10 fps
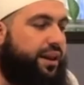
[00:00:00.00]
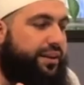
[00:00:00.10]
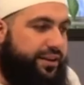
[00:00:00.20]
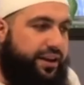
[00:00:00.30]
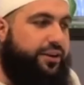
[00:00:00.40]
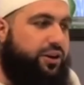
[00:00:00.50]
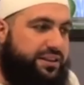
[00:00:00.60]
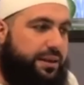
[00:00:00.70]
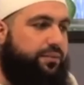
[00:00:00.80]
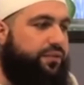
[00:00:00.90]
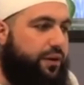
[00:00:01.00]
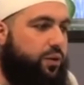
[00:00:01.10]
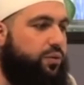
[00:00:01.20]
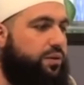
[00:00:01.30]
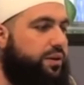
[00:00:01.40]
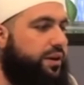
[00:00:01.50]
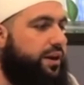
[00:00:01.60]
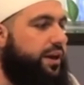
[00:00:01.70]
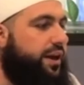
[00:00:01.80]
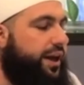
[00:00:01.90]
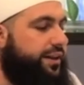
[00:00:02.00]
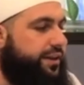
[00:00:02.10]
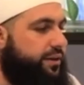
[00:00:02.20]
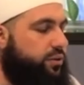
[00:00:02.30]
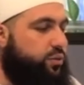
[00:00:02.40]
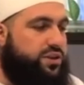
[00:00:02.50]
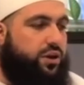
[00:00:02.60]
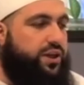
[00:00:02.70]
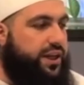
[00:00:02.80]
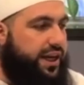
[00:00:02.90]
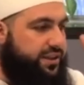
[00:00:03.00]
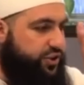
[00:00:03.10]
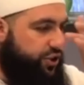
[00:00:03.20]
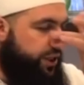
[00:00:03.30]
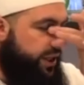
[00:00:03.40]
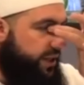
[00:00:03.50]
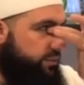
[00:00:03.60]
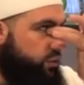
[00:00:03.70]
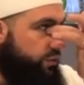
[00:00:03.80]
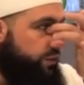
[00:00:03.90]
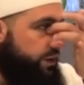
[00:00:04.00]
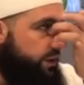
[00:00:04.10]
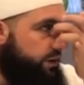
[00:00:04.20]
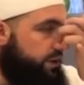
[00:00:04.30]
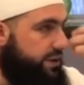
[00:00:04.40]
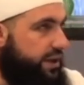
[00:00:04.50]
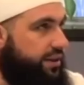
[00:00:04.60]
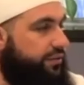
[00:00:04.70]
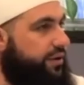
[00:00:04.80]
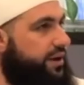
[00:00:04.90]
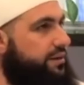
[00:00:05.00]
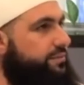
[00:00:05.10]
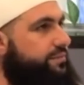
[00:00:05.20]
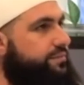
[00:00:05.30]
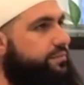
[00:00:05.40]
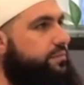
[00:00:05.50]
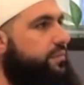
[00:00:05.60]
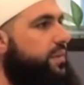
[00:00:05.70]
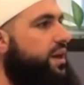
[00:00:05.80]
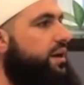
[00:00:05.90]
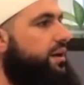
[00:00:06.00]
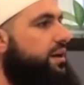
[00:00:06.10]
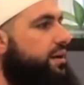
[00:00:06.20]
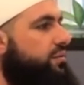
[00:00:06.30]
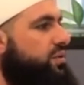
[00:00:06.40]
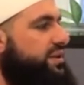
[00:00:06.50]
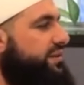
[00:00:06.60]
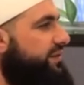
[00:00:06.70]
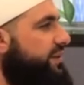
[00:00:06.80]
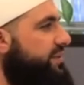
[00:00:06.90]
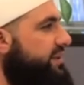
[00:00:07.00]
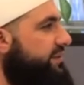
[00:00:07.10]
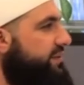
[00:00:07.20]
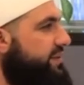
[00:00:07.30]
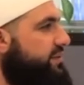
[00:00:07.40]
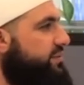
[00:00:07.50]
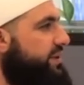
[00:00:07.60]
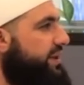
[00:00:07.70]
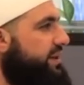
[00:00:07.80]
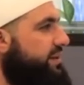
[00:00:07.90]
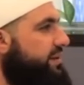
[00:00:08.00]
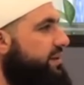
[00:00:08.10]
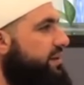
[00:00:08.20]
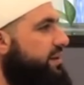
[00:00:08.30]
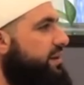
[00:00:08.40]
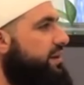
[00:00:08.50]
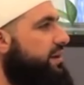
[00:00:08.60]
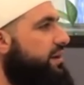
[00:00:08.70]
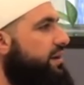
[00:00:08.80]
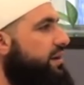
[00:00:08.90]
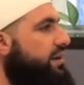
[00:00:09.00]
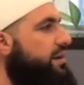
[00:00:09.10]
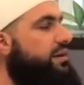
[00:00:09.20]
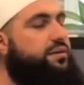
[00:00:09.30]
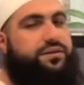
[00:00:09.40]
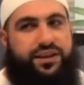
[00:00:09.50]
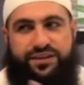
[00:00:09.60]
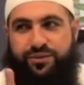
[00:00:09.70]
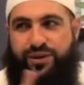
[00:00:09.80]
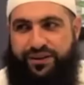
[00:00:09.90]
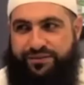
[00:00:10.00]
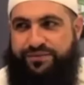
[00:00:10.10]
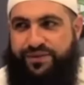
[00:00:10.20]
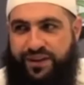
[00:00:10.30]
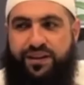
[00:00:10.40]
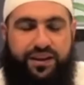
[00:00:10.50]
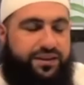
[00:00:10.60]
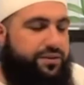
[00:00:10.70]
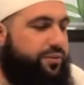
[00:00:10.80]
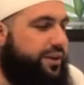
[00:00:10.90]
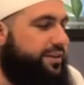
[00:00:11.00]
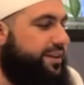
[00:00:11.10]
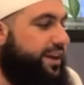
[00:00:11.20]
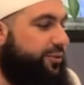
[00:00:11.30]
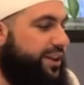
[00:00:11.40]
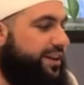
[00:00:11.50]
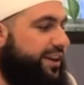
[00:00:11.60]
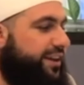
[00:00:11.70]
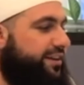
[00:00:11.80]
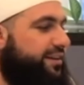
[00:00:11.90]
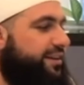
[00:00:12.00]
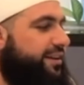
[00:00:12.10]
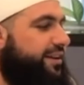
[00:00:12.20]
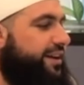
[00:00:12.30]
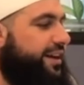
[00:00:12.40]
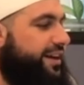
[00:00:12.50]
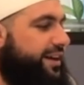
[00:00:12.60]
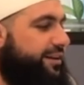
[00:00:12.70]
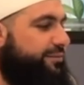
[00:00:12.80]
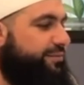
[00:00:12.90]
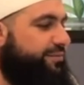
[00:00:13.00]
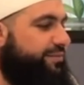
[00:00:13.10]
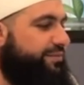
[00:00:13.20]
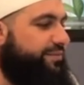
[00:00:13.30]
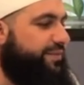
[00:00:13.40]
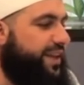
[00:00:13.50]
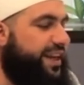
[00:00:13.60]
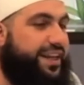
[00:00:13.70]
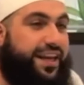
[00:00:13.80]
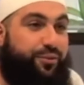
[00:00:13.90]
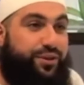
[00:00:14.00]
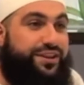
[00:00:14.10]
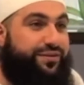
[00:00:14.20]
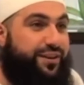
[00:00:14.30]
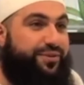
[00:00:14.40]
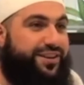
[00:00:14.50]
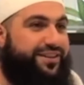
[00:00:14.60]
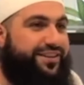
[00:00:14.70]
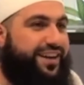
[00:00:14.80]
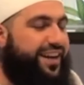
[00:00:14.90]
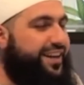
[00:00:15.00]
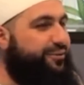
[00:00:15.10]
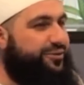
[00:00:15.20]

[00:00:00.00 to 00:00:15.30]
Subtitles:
until he got some flow. And then it was only last year he moved to South Africa. What's the famous Hafidh school here? Zakaria. That's the one. That's the one. So he went there, and he came with his family, and he